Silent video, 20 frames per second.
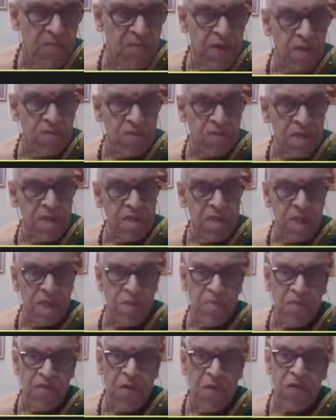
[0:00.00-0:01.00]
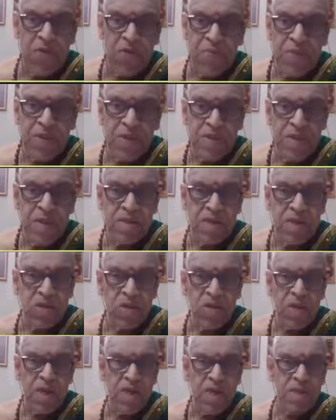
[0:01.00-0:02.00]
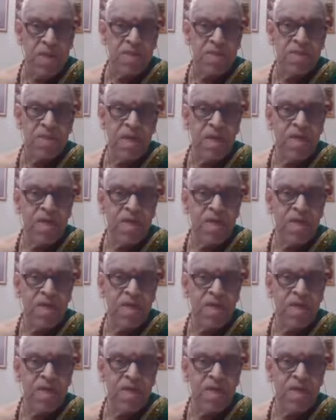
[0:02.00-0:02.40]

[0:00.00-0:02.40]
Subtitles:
We have seen that before. That yogi is